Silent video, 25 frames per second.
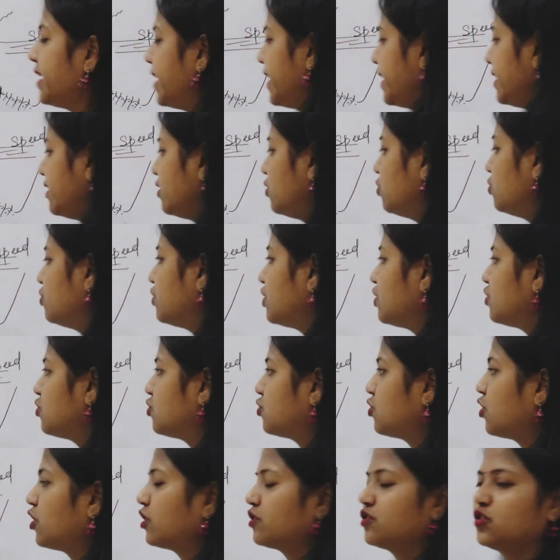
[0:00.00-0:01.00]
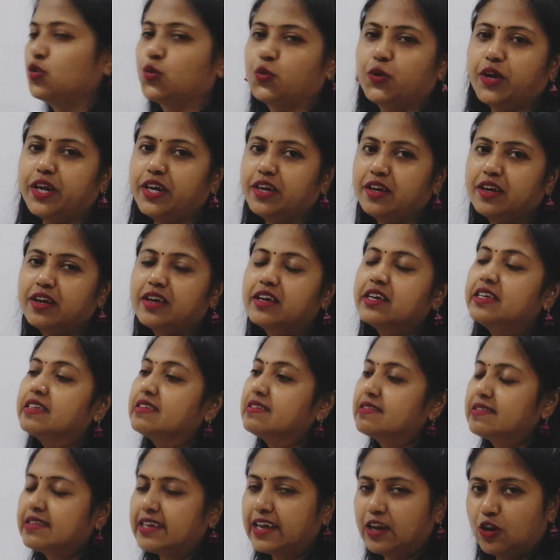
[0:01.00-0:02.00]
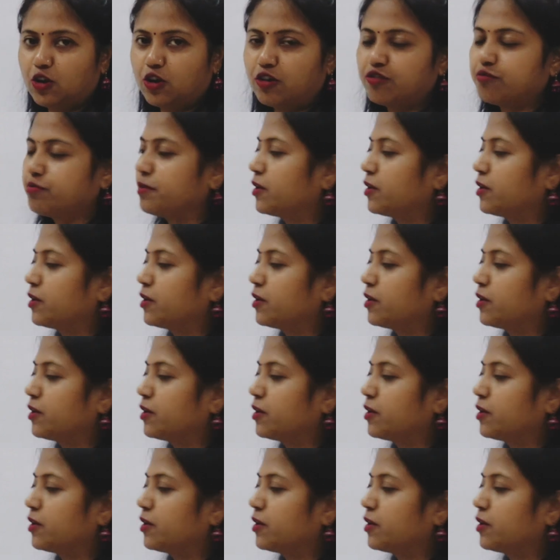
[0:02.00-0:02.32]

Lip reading: and losing stocks you can sell off,